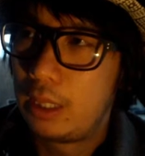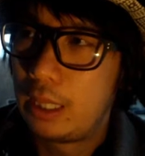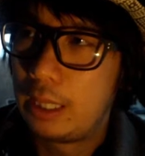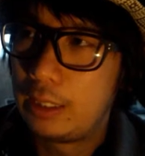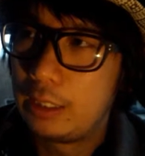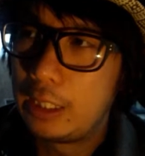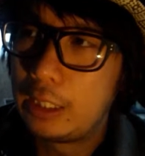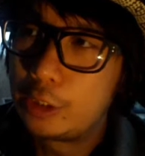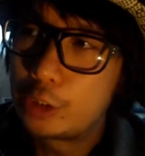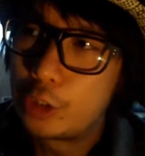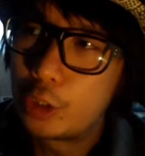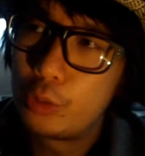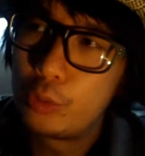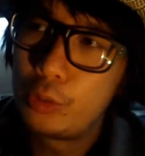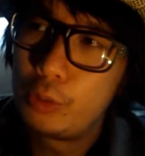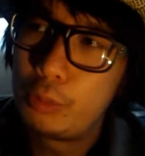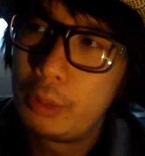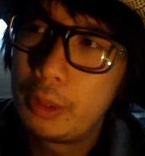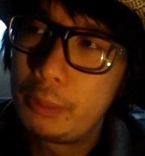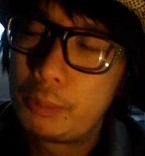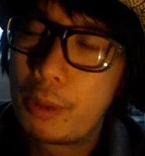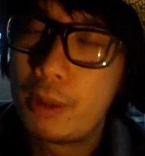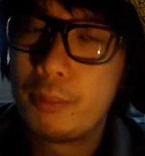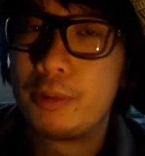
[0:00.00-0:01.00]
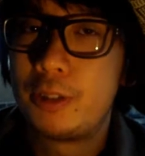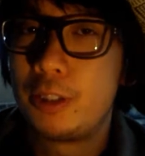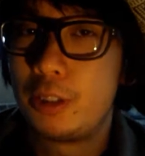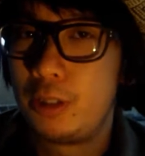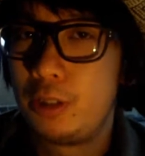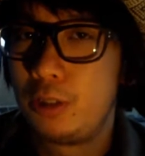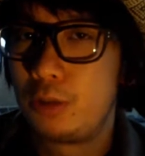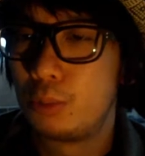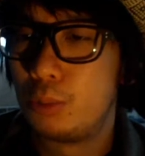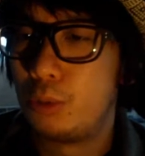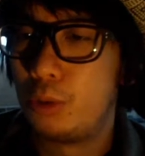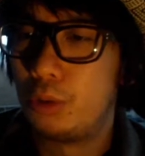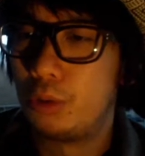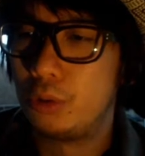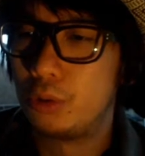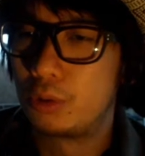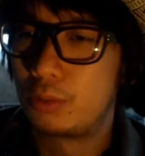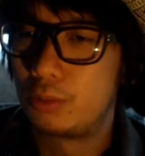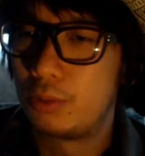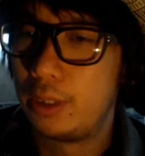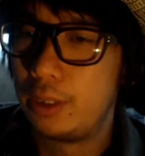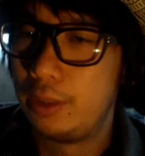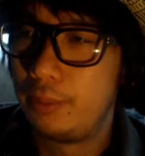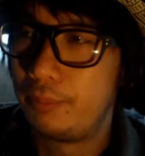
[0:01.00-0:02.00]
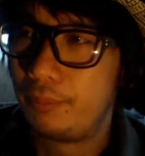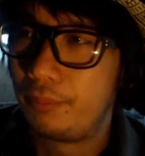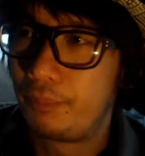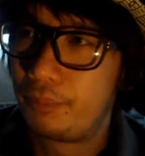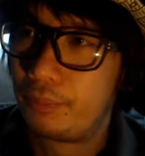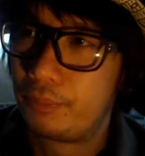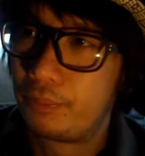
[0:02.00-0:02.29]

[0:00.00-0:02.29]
and so we bump into these walls, right?